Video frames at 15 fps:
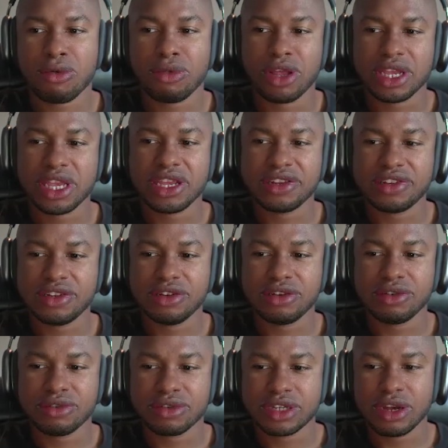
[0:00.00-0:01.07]
looking
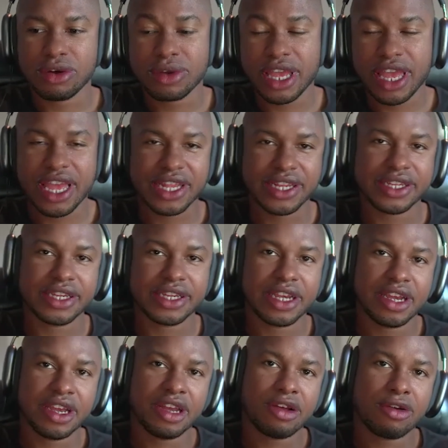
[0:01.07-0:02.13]
to showcase
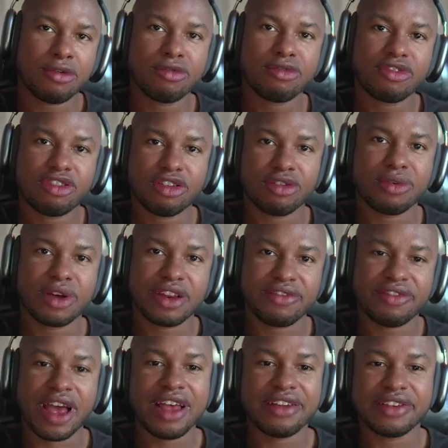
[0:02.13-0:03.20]
who's doing
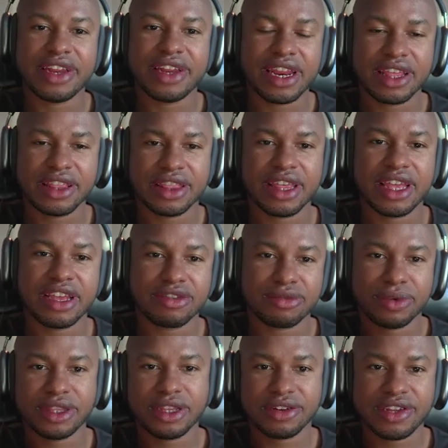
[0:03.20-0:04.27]
fascinating things
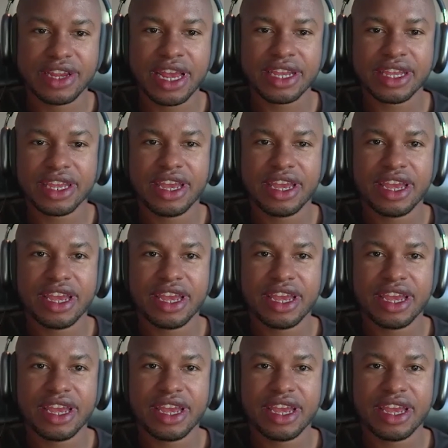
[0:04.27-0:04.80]
with their tech.